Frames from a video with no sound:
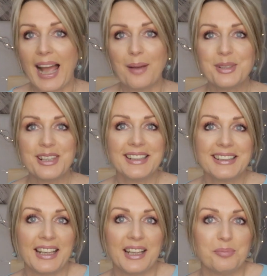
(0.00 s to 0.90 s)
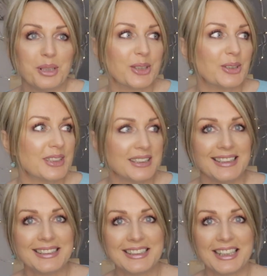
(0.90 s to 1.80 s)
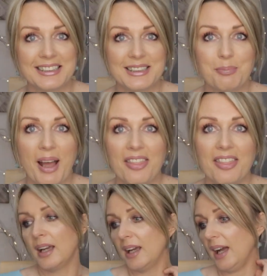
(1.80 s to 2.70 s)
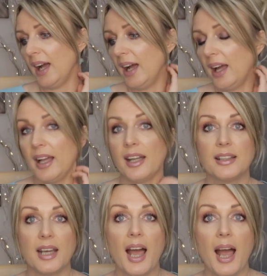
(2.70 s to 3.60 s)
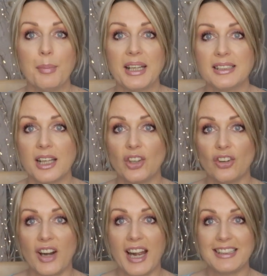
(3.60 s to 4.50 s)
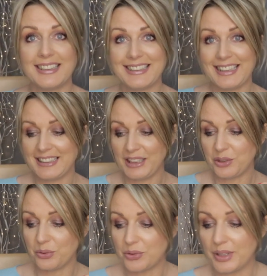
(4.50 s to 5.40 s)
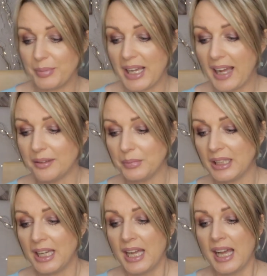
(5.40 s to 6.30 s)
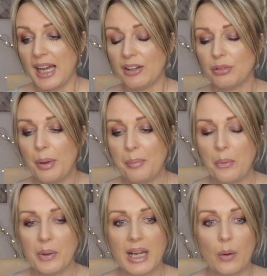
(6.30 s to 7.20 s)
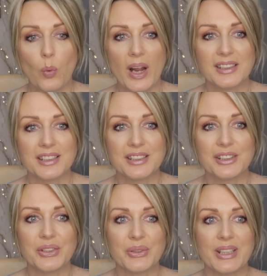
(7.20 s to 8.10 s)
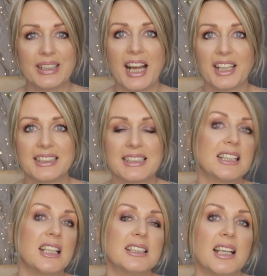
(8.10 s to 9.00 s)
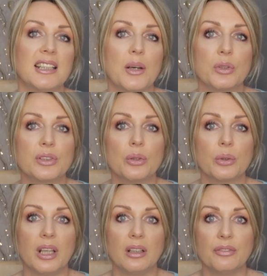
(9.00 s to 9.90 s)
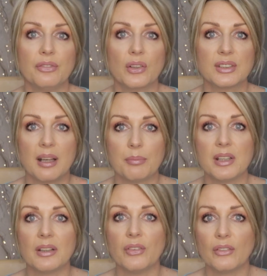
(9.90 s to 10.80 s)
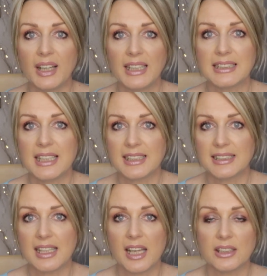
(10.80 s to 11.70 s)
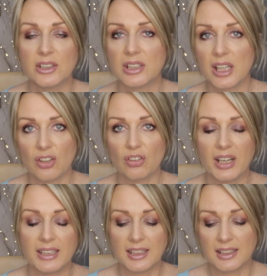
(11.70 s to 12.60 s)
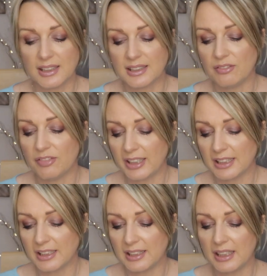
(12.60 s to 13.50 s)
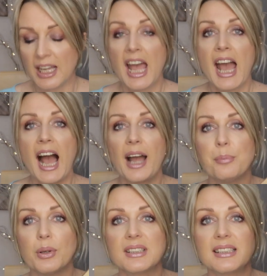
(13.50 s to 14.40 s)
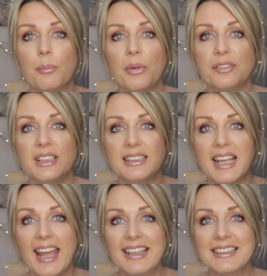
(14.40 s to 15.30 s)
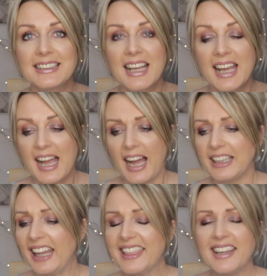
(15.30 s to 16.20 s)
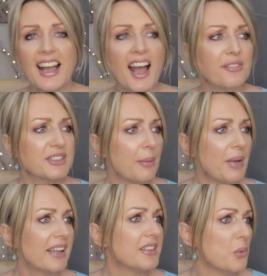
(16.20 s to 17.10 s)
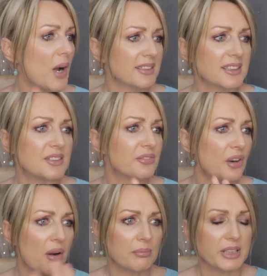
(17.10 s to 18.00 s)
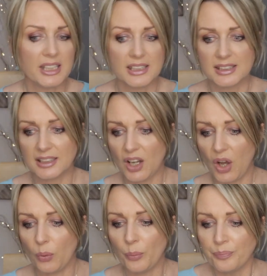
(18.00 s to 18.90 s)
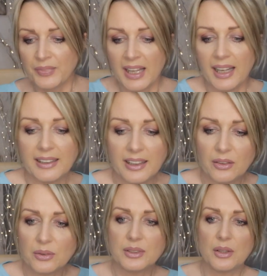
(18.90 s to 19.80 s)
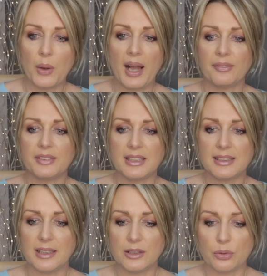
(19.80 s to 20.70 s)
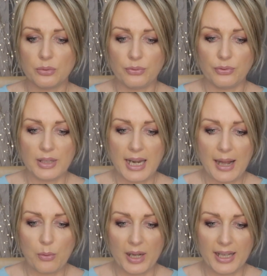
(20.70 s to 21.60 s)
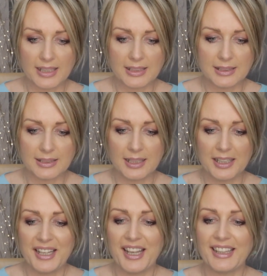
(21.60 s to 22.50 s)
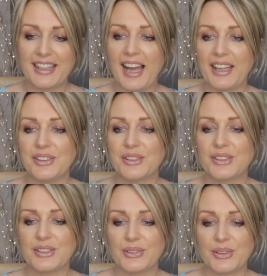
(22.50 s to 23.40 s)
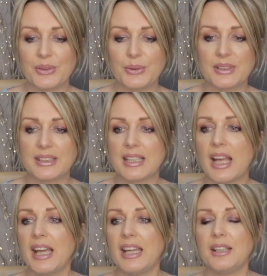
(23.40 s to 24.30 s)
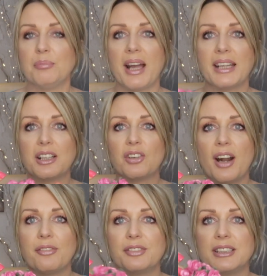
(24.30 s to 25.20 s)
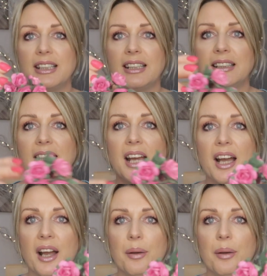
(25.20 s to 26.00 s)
I'm thinking, because it's Easter this month, that I might decorate this little tree behind me. I remember when I went to the garden center and I was looking for something for Valentine's Day to decorate and I didn't find anything. I bought some of these eggs and I think I have some other ones from years ago. And I also have these little flowers that I used to use in my crafting.